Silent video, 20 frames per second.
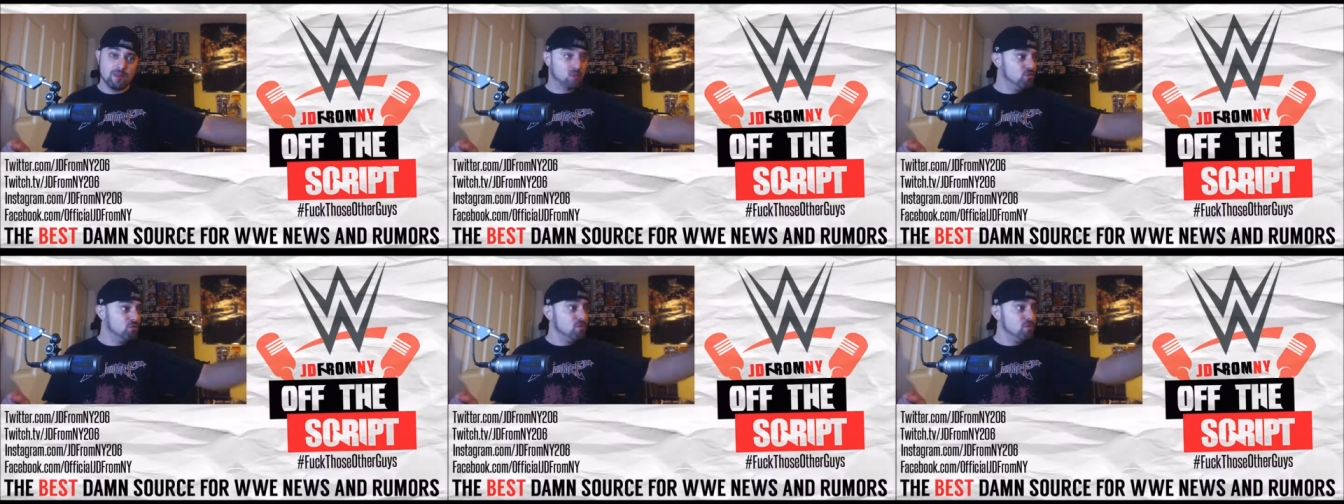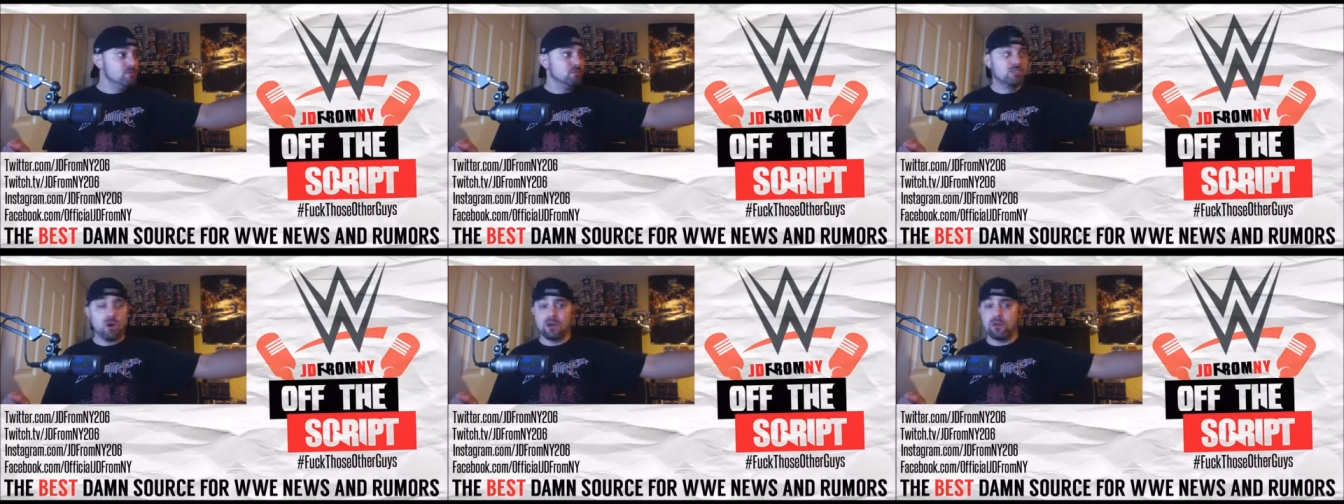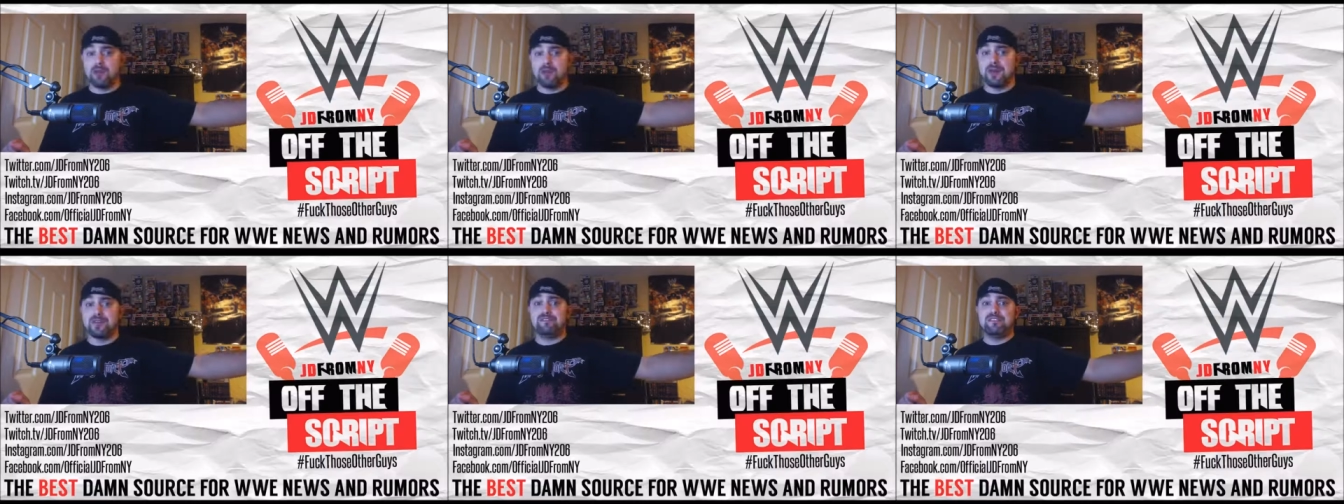There were rumors
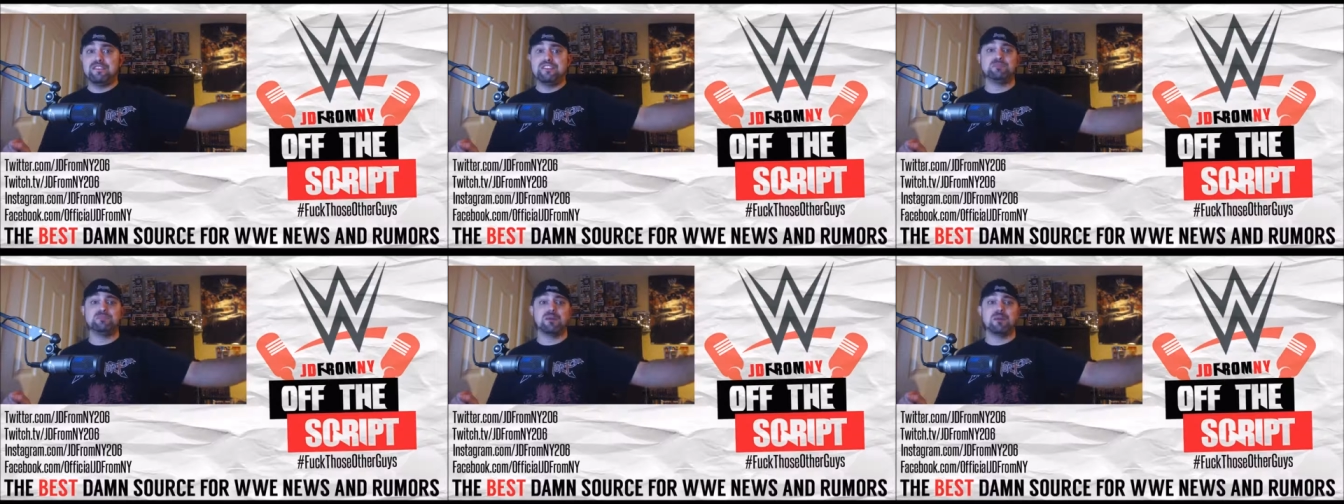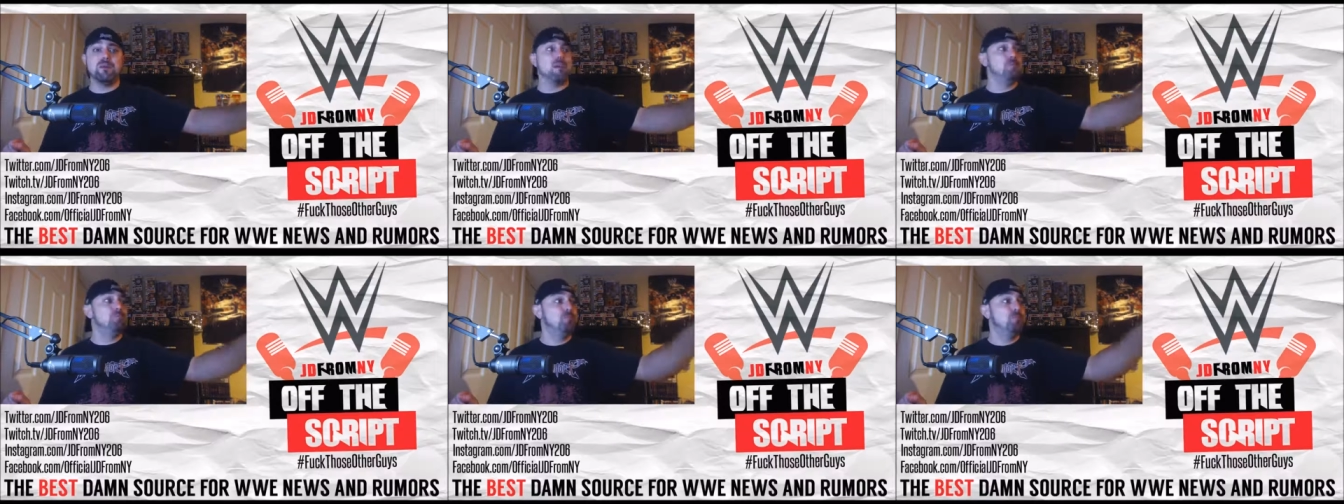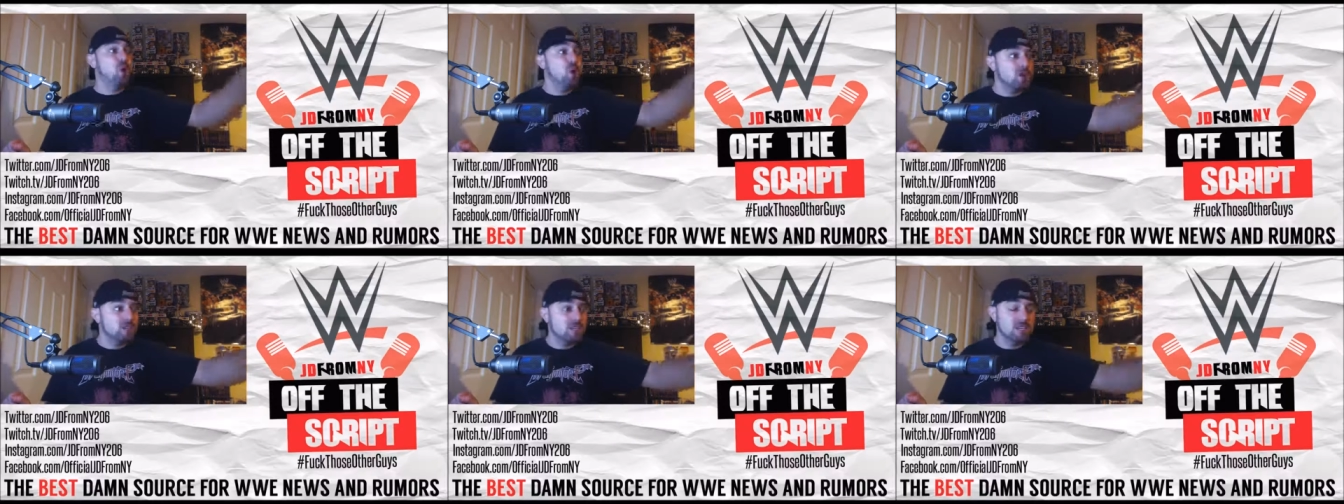going around that Vince
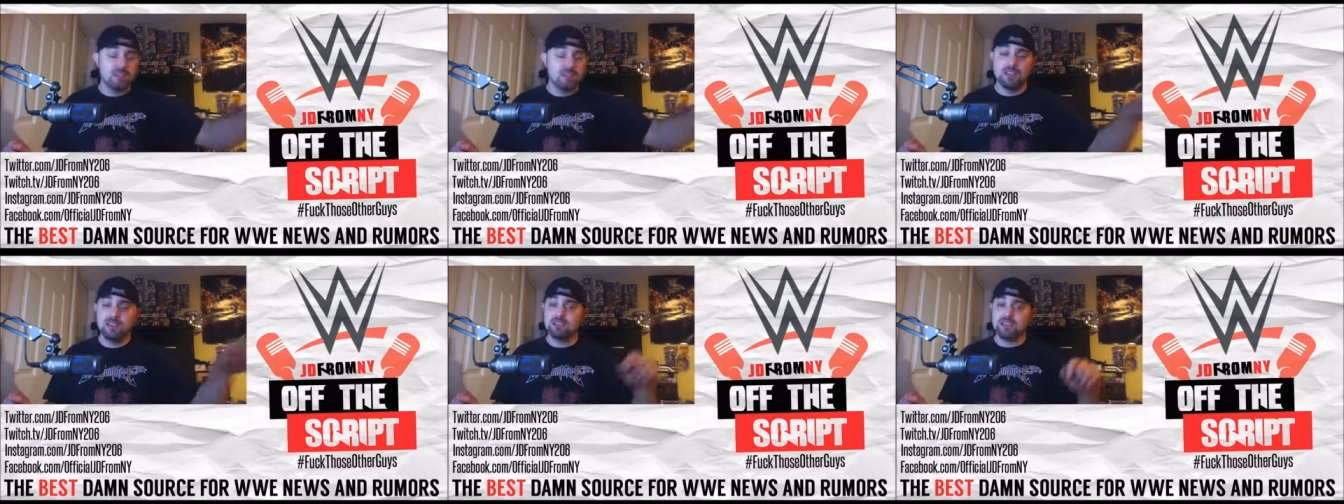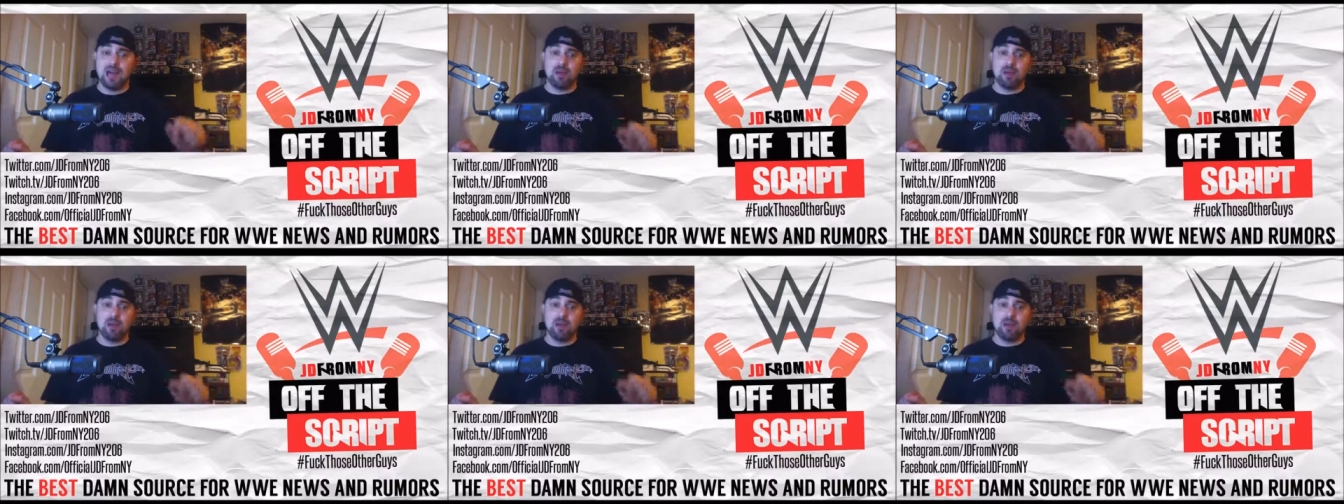McMahon booked